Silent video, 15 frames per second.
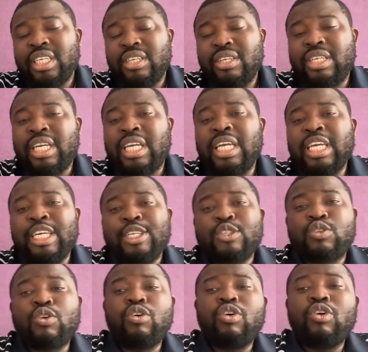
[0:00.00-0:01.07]
Okay,
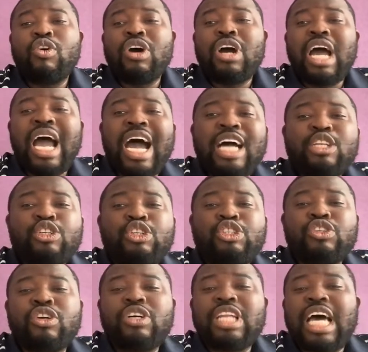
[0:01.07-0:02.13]
so how do you
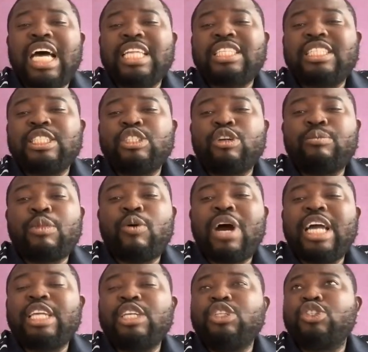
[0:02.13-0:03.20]
show that? Number
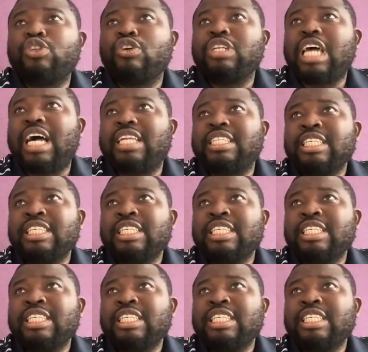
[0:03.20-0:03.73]
one, you show that